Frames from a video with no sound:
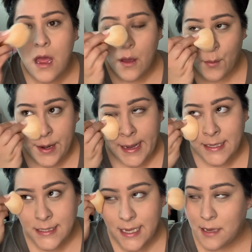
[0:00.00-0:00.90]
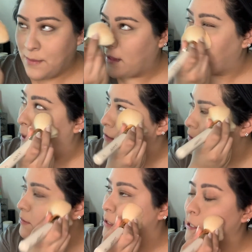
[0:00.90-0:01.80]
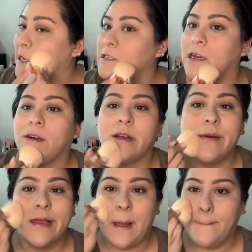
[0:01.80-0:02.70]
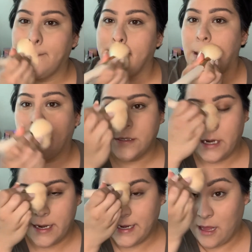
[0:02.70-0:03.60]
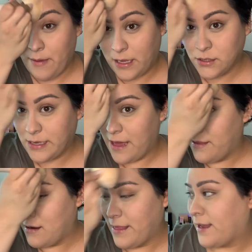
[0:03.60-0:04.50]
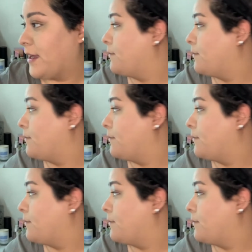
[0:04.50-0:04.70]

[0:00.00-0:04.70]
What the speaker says: What do you guys think about that? I mean, do you guys agree with people starting to get back together like in